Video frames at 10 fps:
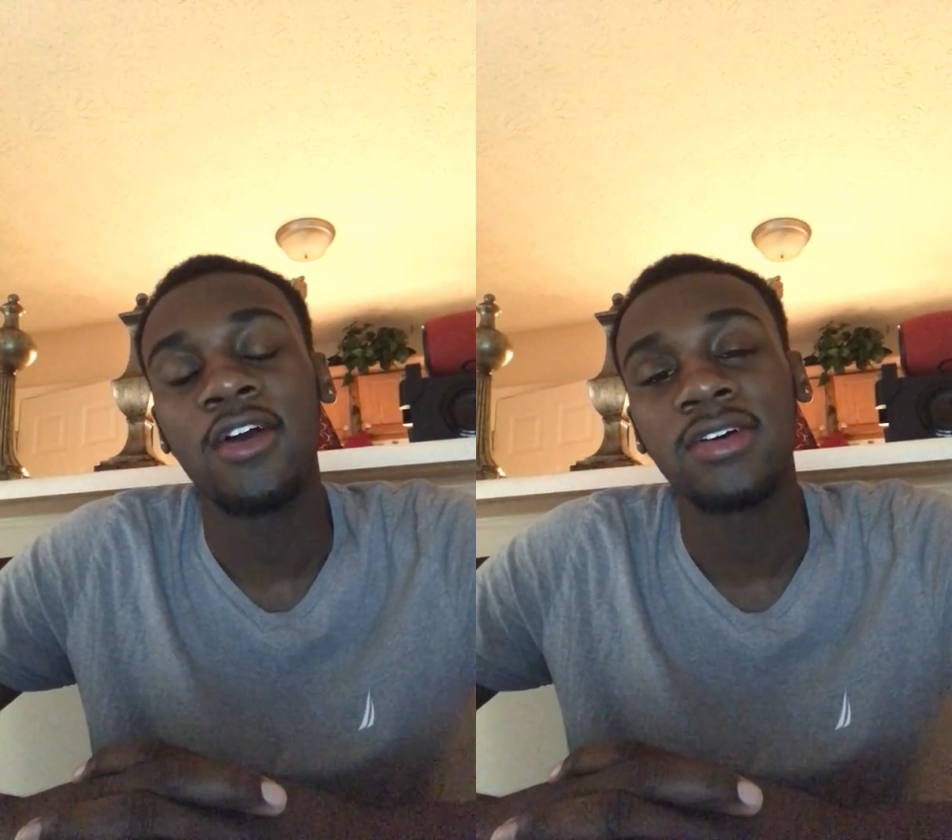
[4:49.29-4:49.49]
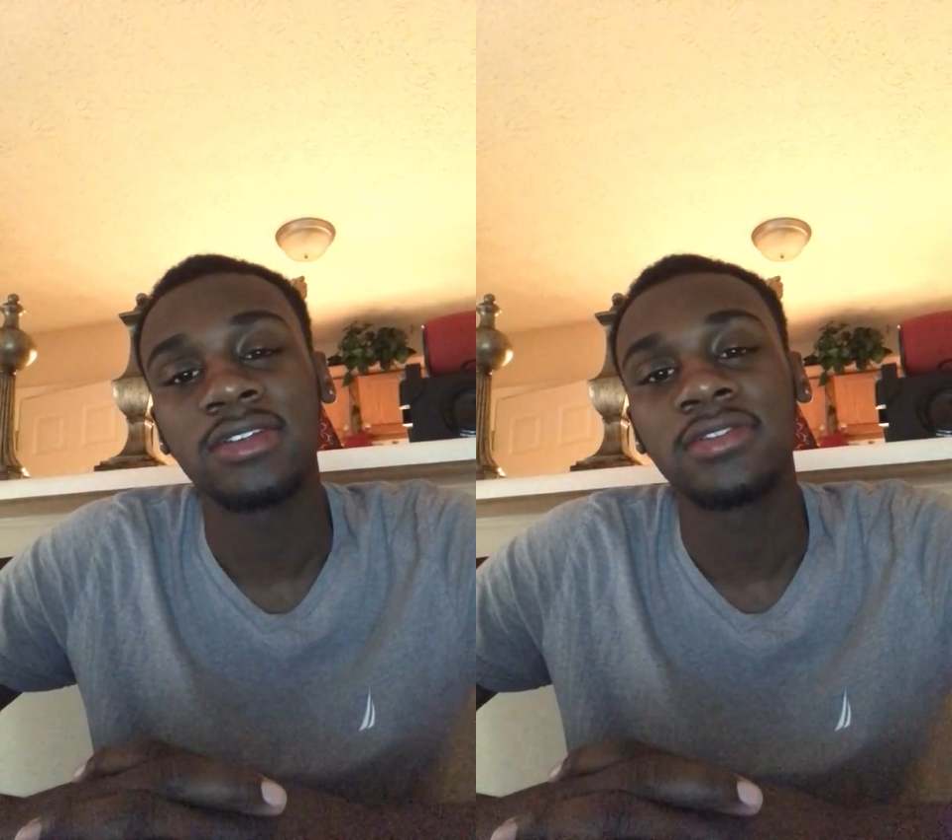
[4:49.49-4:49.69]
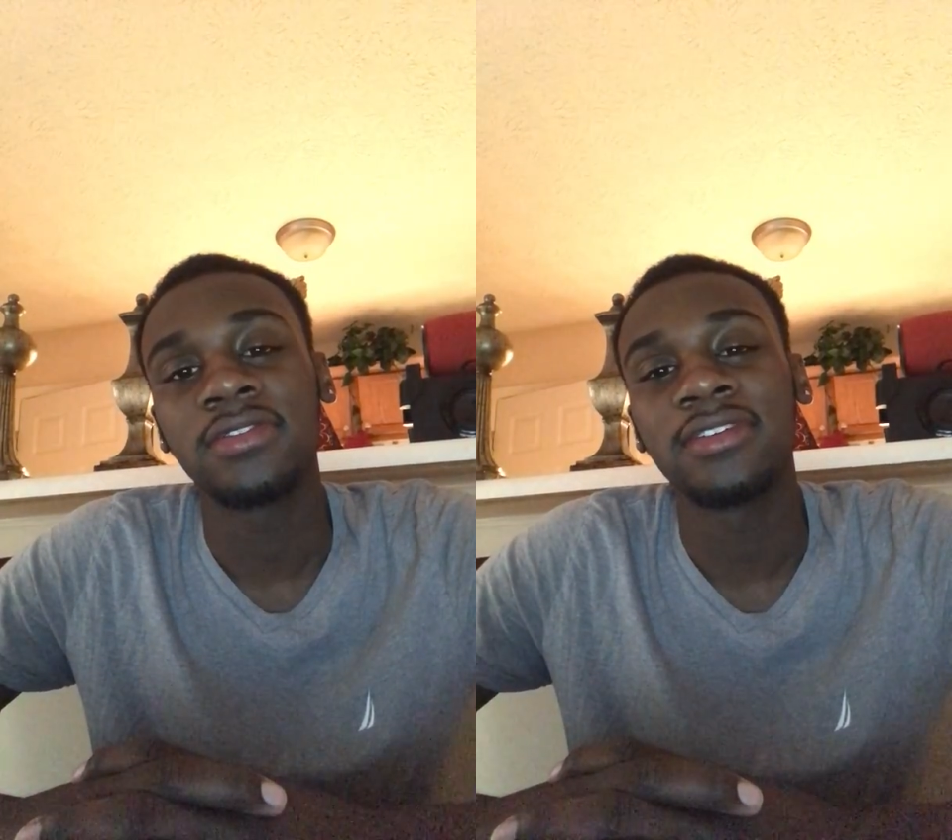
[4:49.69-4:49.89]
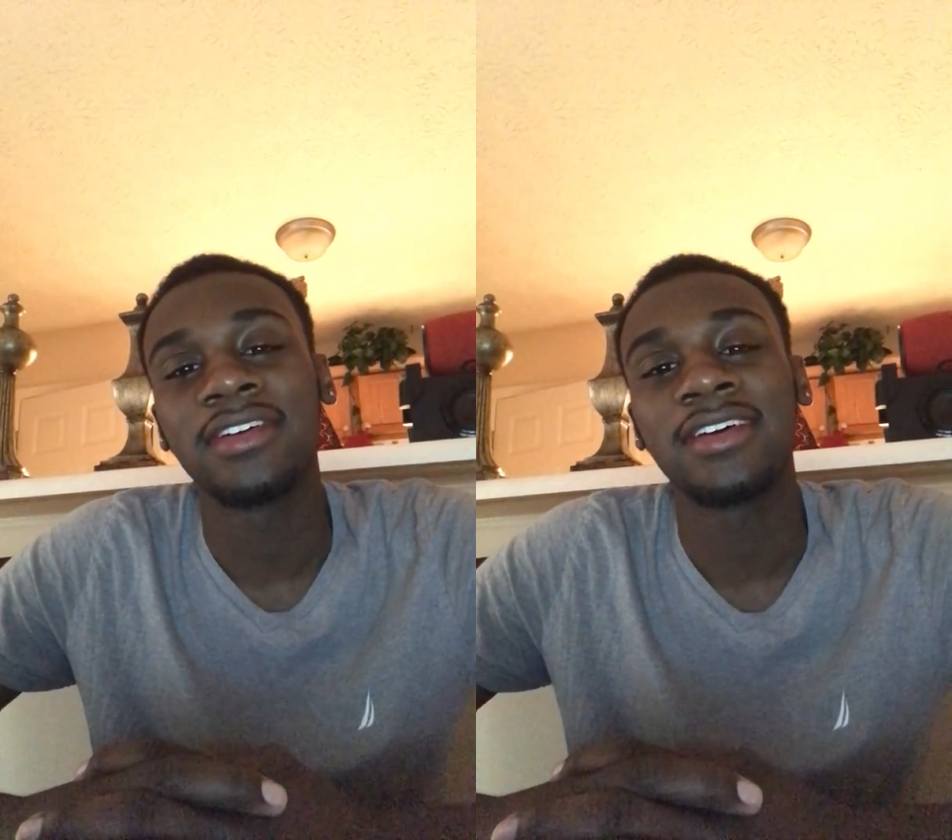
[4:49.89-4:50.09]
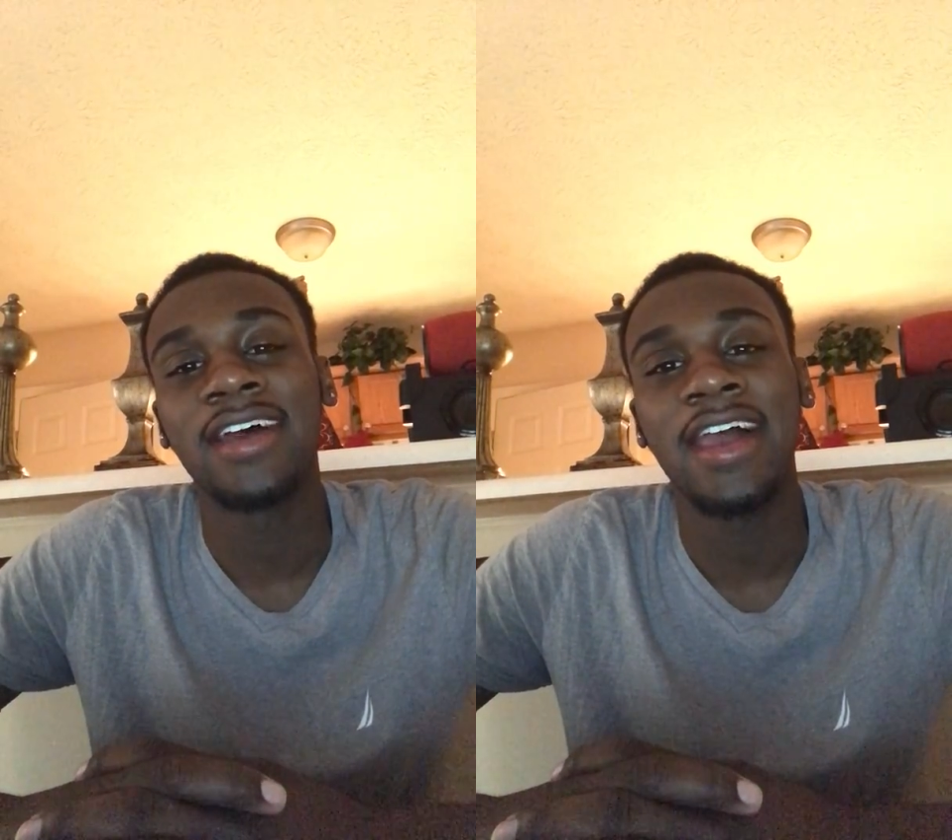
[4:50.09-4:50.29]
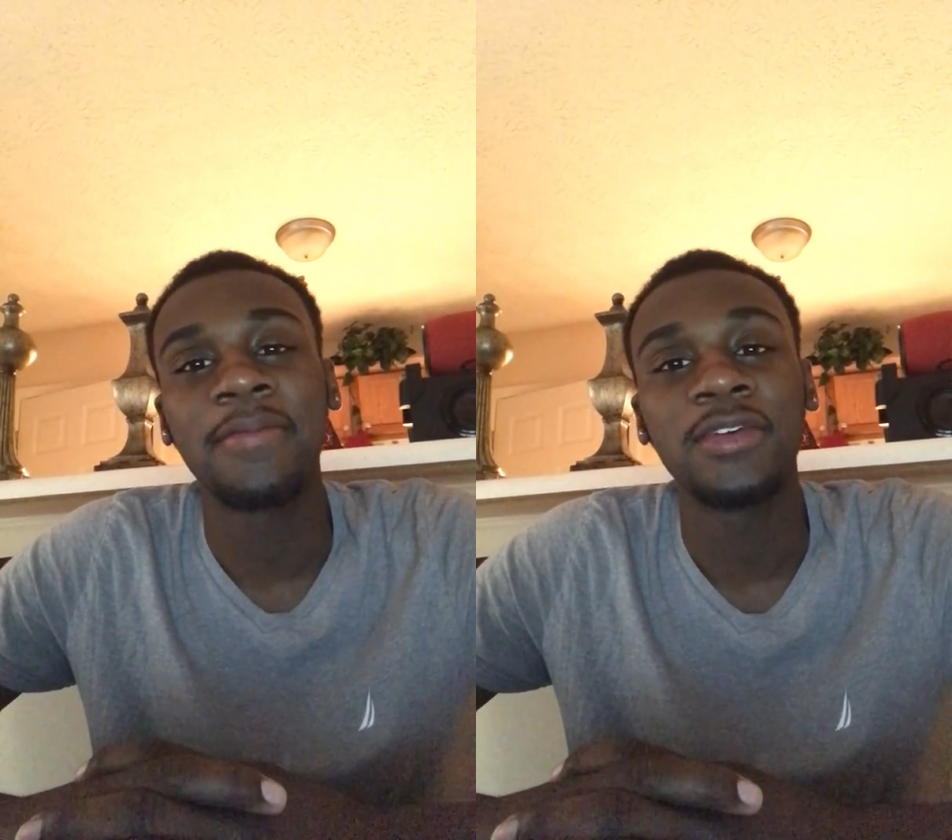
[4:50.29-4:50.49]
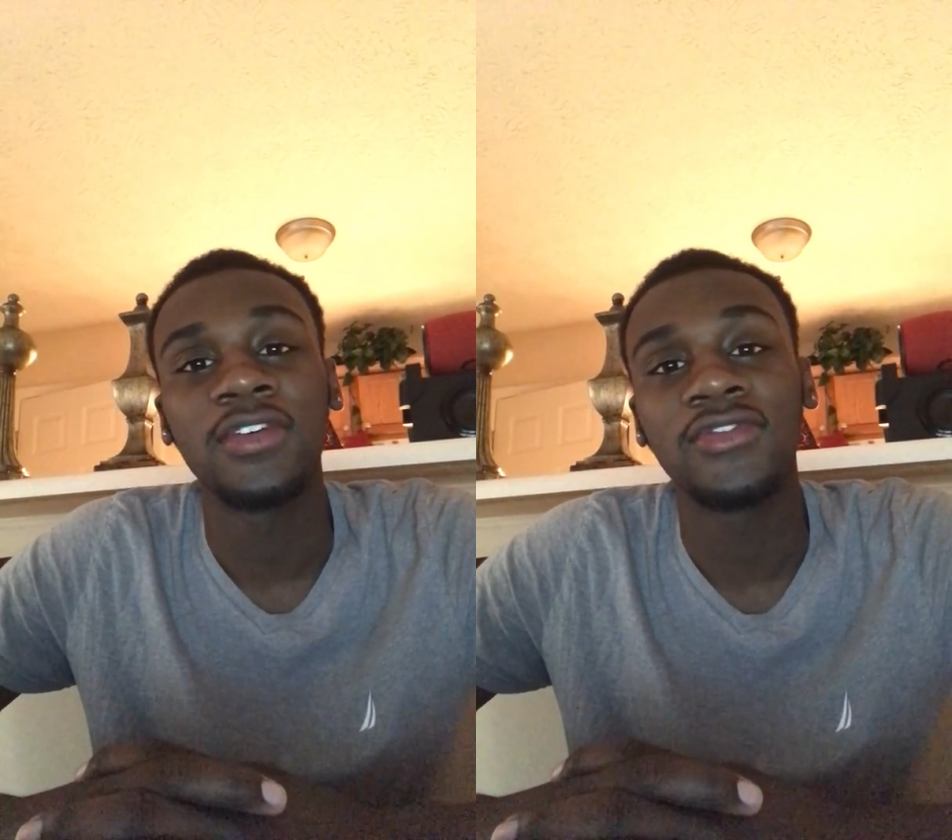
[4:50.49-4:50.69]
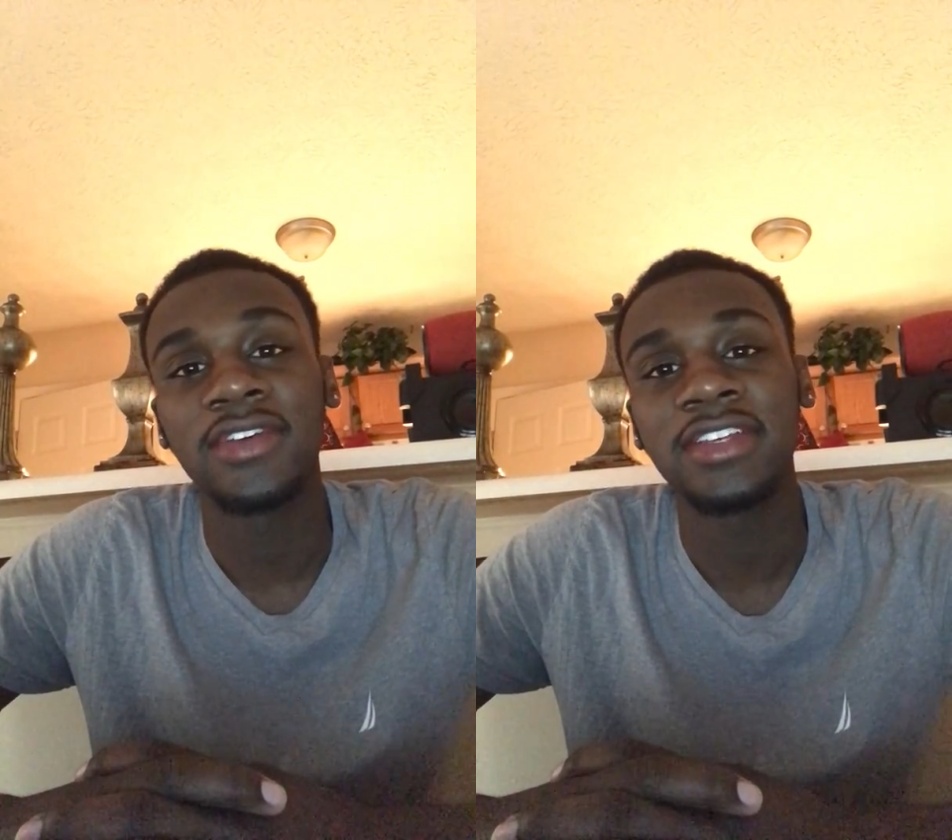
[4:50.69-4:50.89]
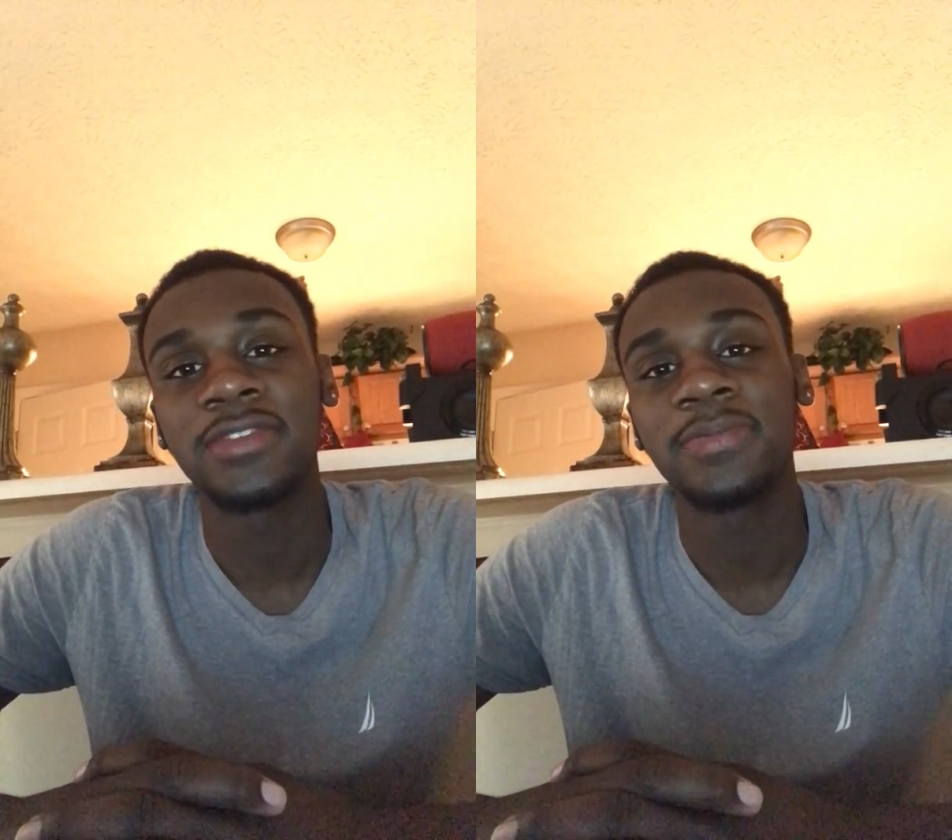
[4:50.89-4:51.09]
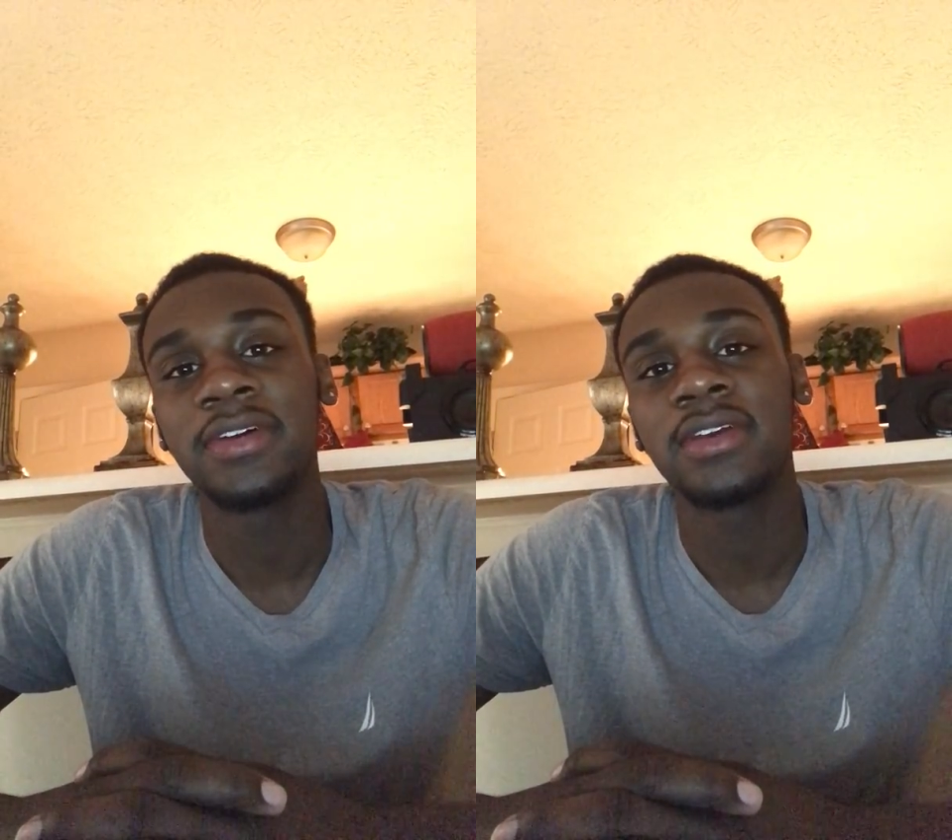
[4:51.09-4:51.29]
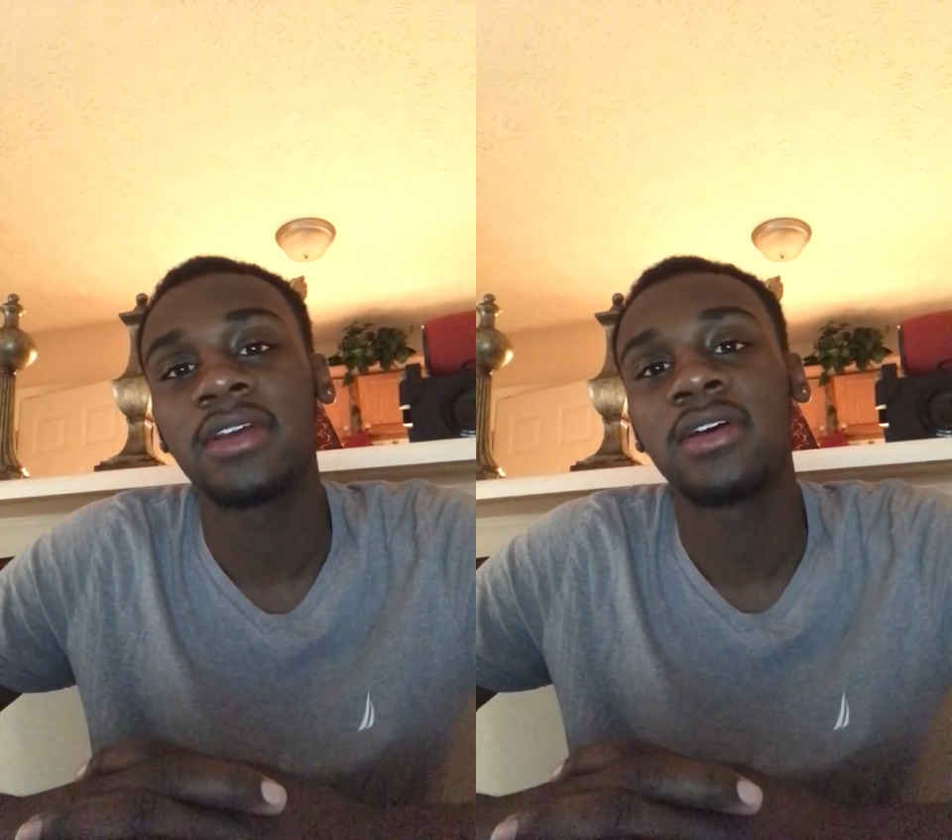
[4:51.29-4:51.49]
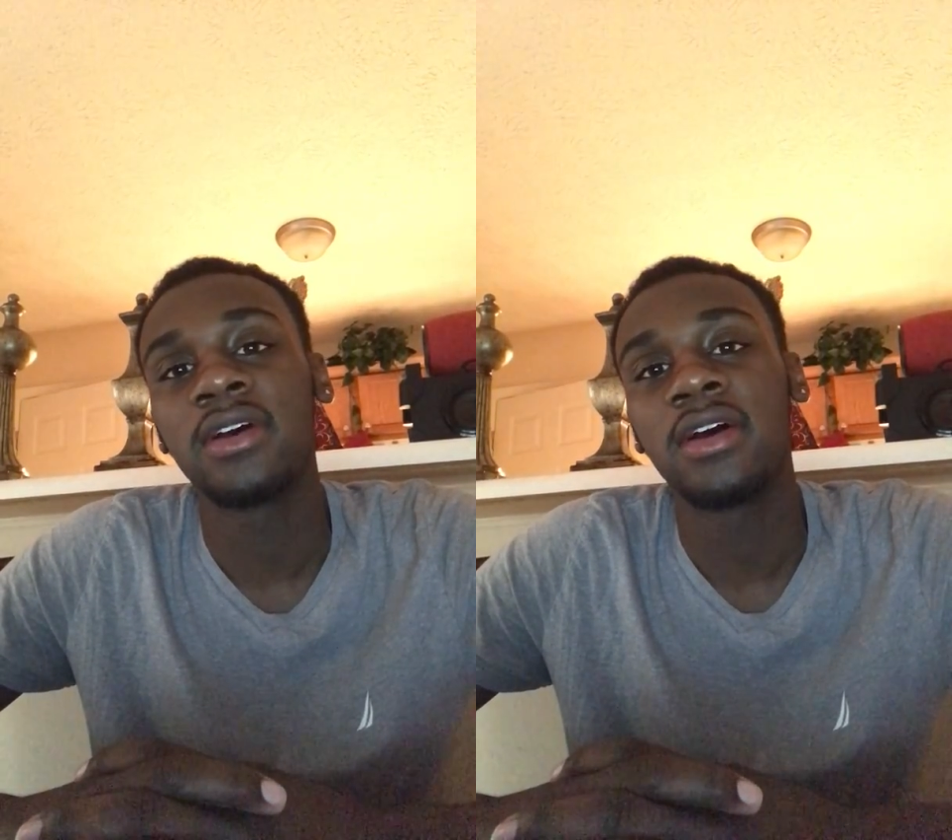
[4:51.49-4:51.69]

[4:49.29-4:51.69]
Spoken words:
Also add me on Facebook,